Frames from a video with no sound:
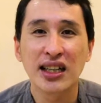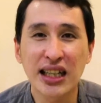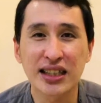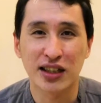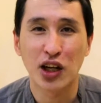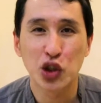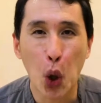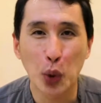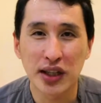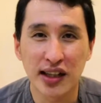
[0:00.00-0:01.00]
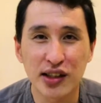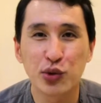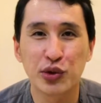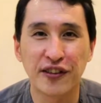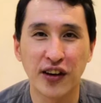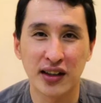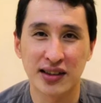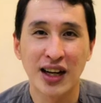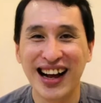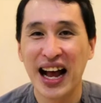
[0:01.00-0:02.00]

is totally reversed.